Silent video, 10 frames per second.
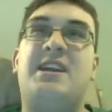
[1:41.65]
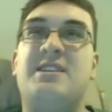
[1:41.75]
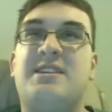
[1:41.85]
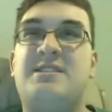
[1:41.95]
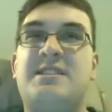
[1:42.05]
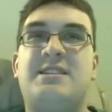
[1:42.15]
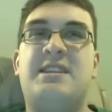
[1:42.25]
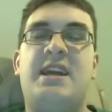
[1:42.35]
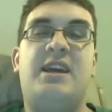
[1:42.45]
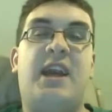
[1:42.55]
He doesn't
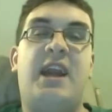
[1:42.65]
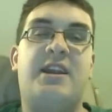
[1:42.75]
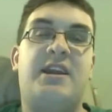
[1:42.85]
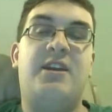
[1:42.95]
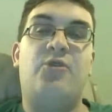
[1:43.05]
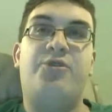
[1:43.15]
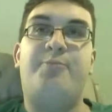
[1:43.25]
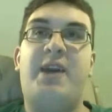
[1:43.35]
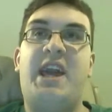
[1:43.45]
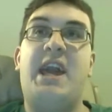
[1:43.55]
think Anakin will
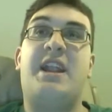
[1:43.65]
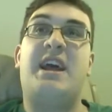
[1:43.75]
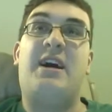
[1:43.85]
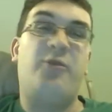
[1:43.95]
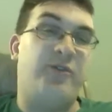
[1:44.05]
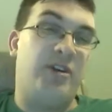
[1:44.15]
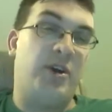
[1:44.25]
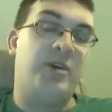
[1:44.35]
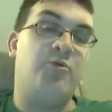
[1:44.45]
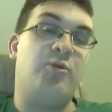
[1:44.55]
pan out
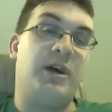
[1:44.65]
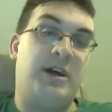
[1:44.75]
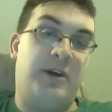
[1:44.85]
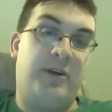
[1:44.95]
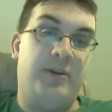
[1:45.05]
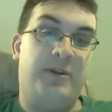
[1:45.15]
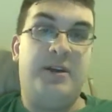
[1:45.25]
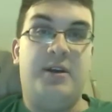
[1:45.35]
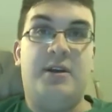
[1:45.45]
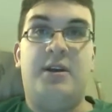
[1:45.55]
very well.
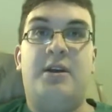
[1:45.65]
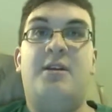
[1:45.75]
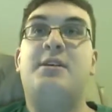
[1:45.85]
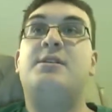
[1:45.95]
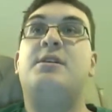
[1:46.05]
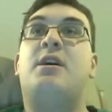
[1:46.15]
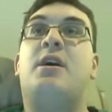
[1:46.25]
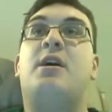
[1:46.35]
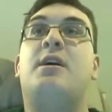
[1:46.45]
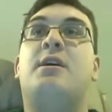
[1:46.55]

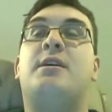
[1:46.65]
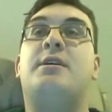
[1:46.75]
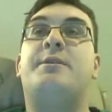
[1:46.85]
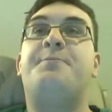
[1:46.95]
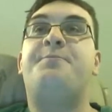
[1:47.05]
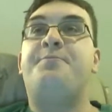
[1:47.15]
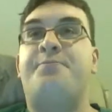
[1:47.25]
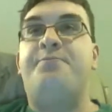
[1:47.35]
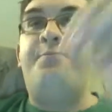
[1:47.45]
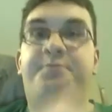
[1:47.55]
So
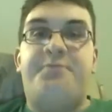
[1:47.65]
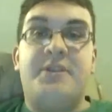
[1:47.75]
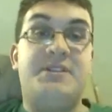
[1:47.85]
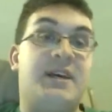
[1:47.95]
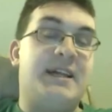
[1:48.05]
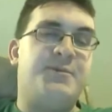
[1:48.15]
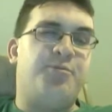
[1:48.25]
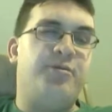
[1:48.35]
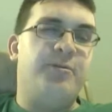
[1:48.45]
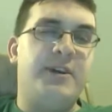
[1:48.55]
that's
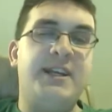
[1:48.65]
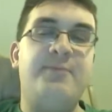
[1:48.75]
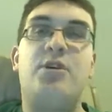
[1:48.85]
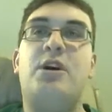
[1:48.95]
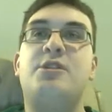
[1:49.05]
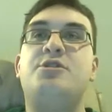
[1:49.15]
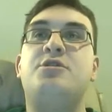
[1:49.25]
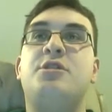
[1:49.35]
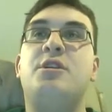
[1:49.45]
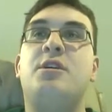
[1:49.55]
pretty
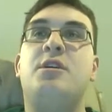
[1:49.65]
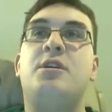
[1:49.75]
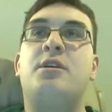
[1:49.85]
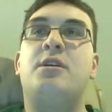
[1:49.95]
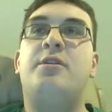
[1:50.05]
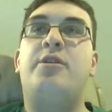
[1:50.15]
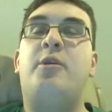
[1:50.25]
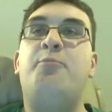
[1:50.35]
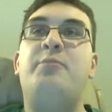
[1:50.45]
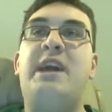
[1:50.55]
much
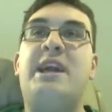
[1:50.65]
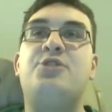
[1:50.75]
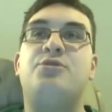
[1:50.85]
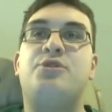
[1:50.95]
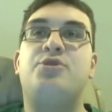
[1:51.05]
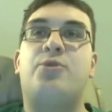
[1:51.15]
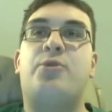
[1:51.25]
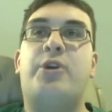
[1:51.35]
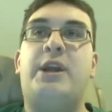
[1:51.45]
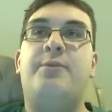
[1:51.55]
the major
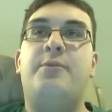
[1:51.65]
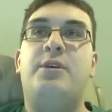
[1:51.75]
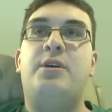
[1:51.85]
story.